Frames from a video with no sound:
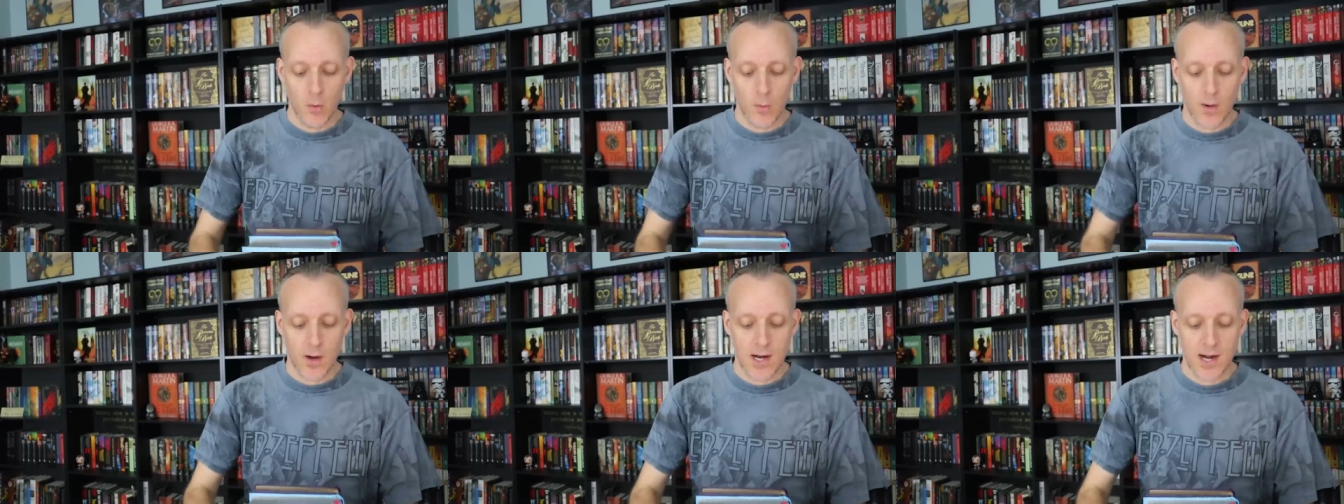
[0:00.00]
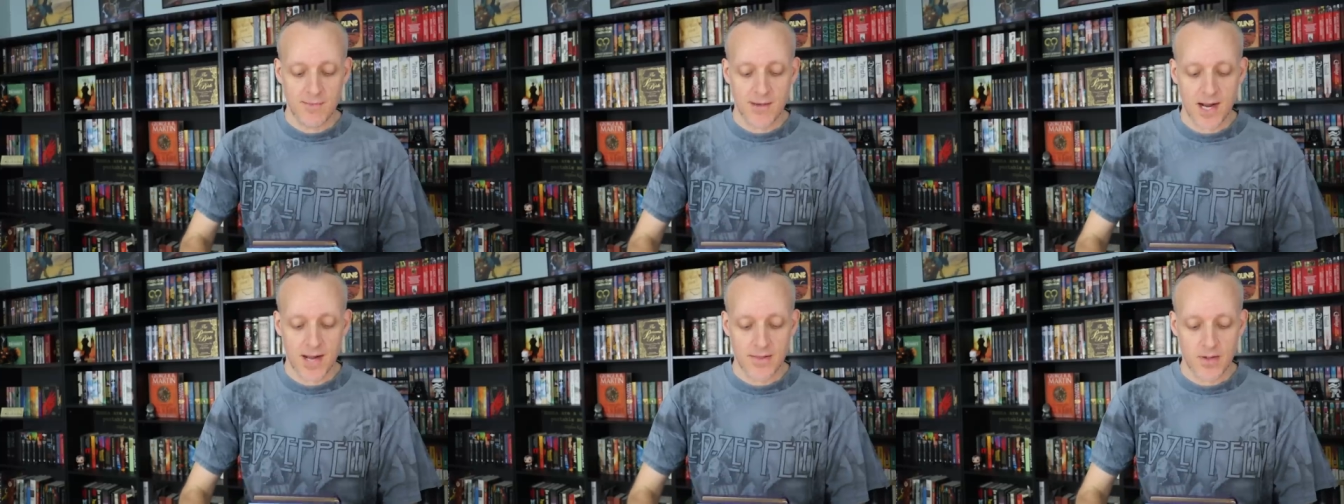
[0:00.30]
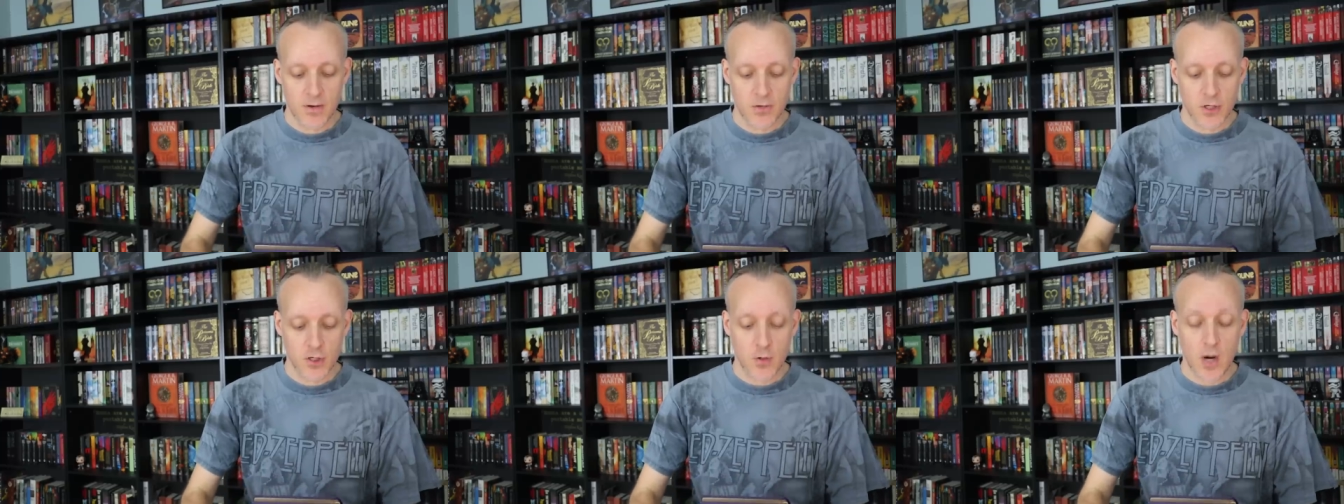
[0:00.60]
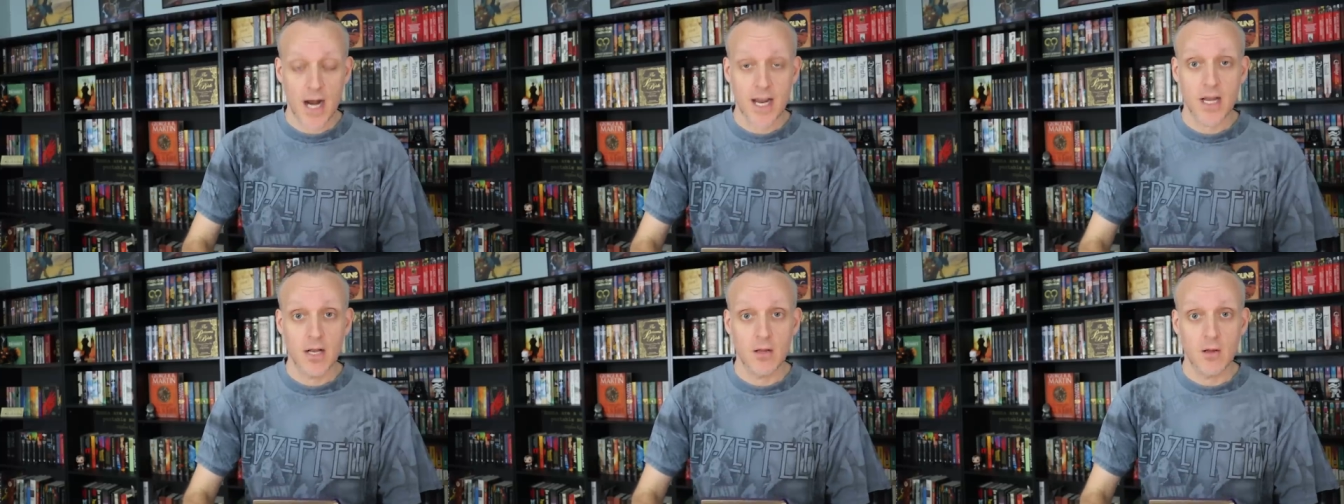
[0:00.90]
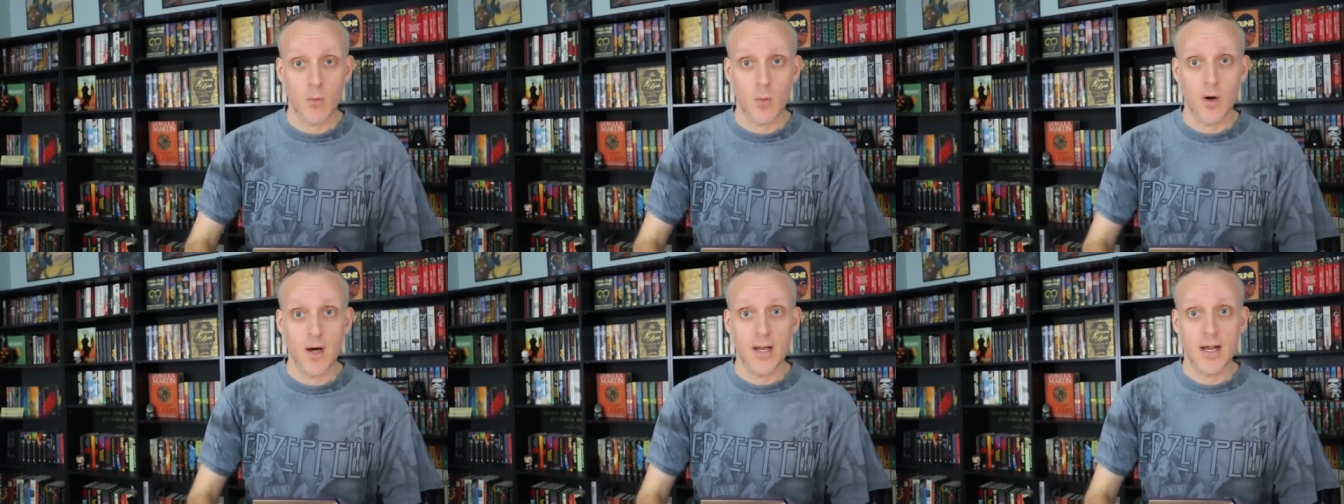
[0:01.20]
one, I've got their
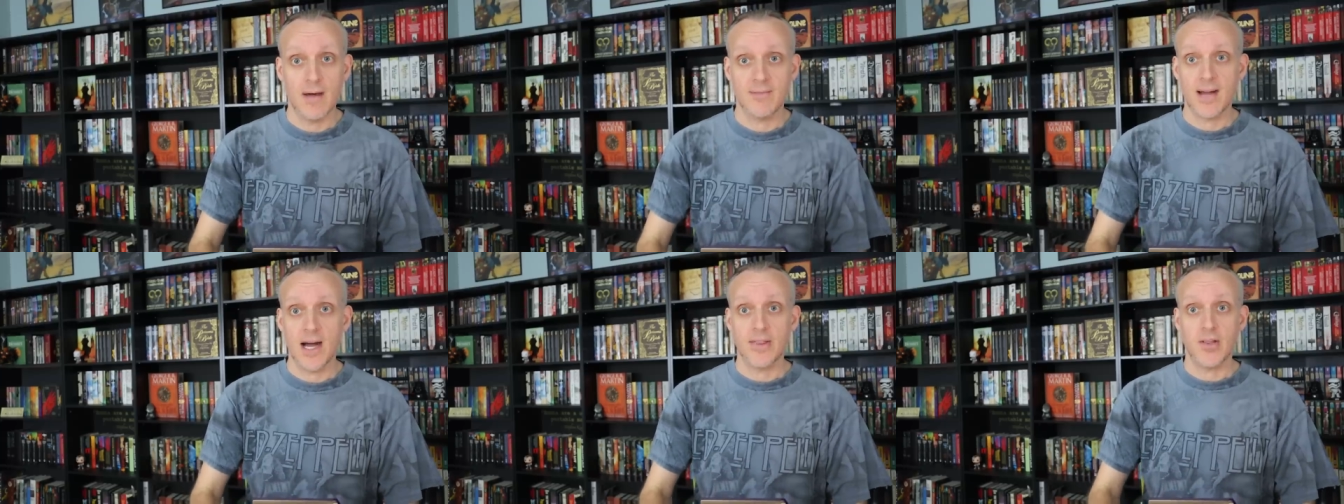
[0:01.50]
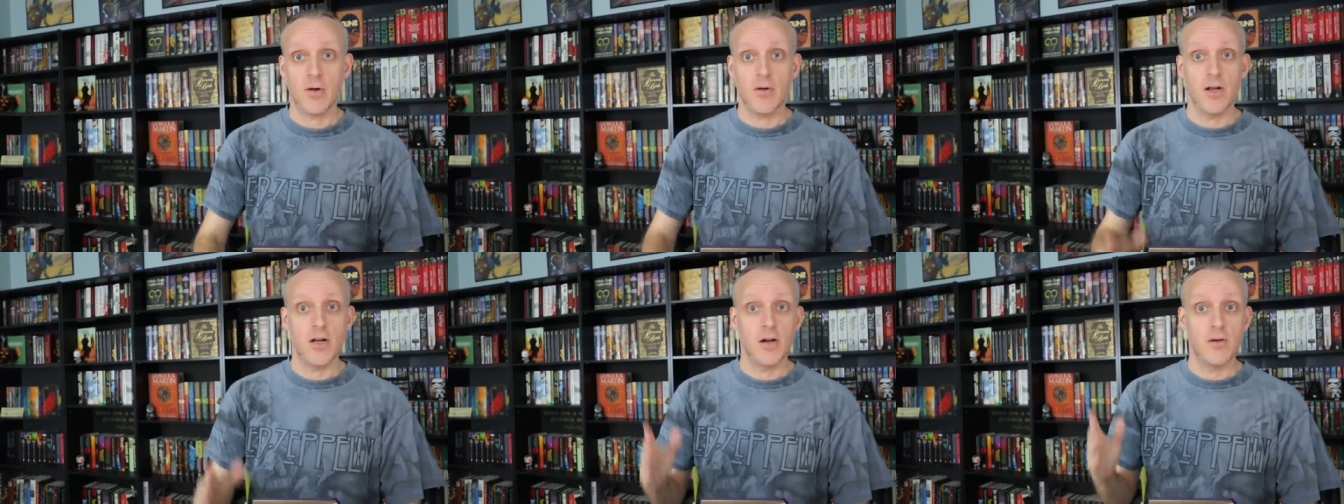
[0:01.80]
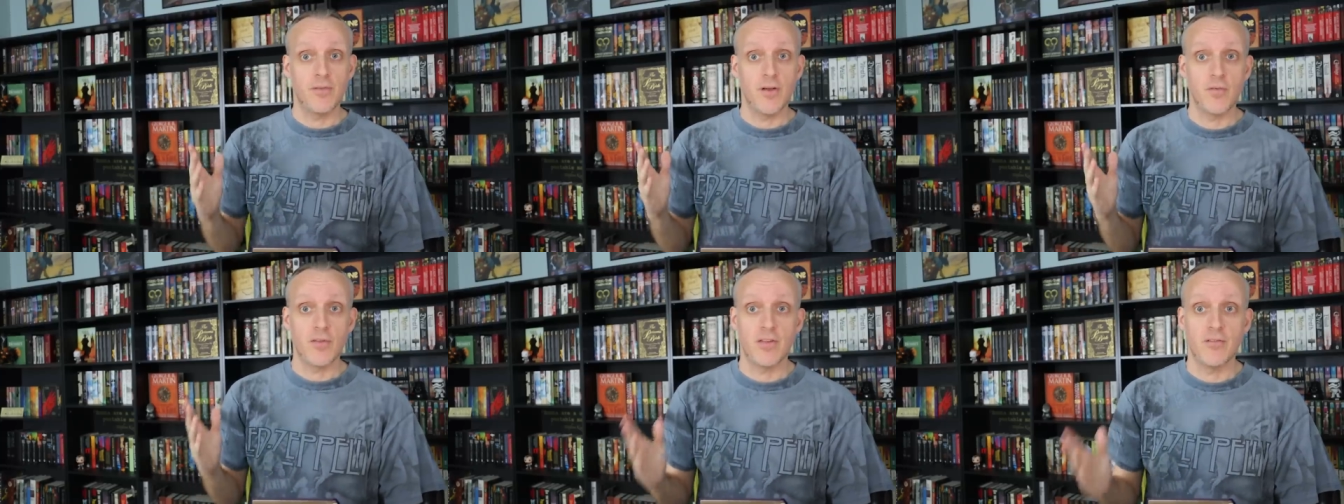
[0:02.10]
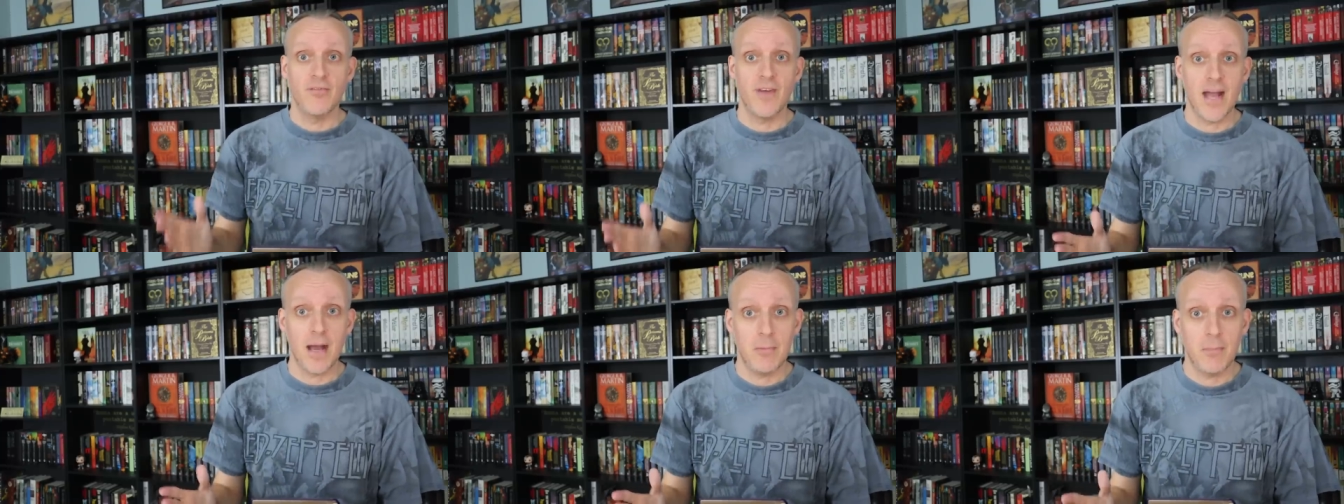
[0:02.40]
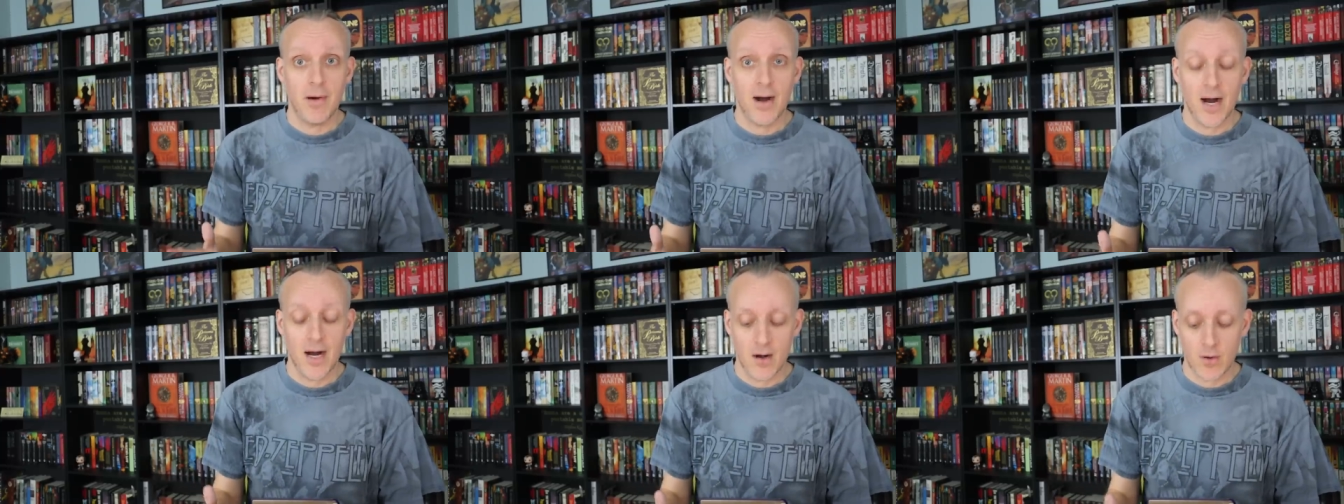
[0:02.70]
Dracula one, I've got their Interview with the
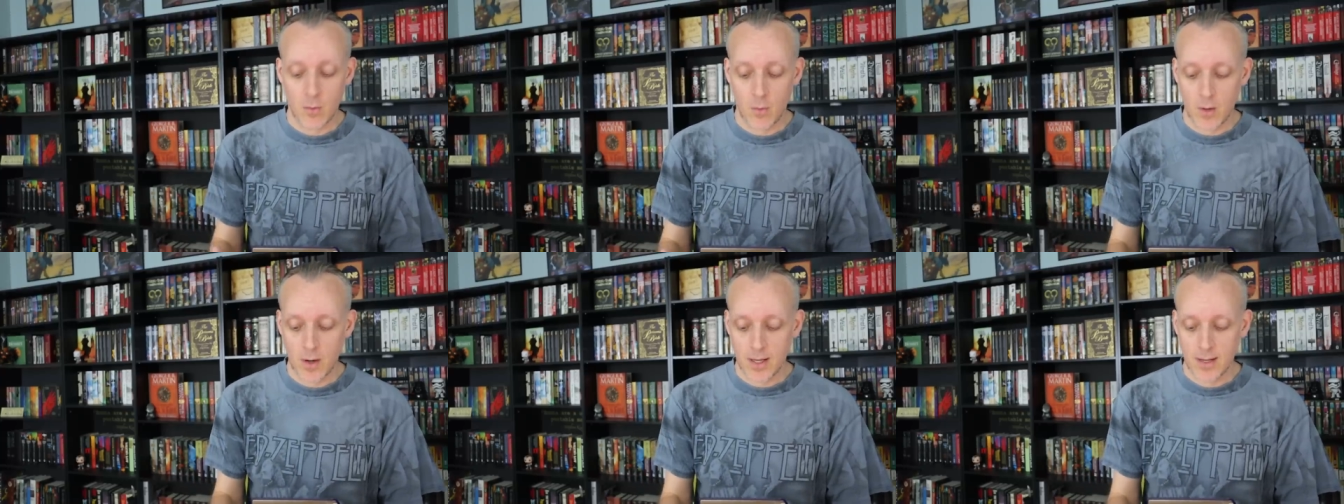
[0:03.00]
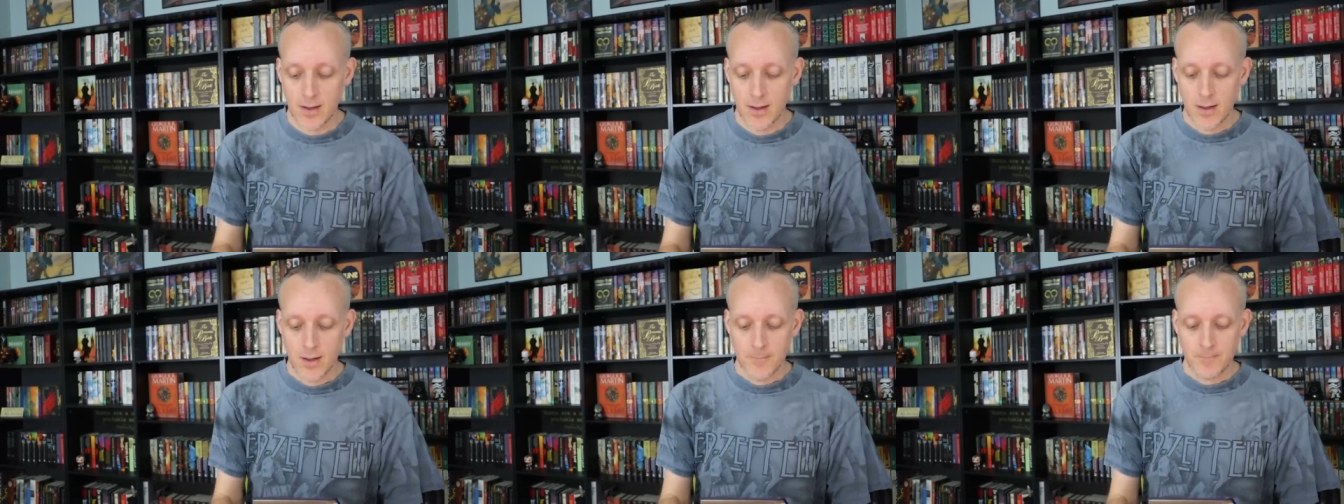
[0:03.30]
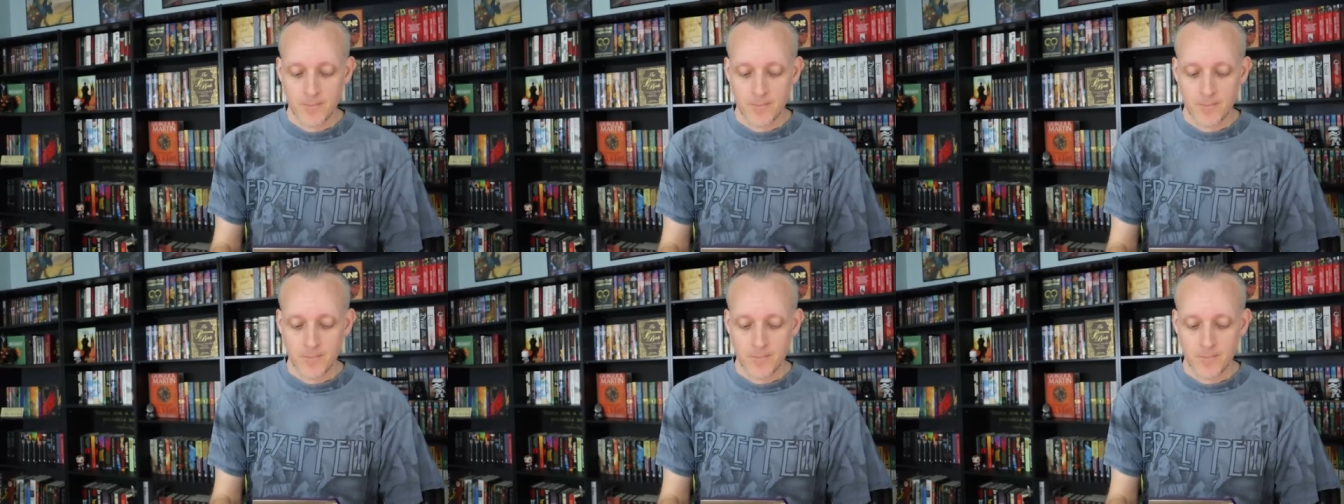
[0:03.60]
Vampire one,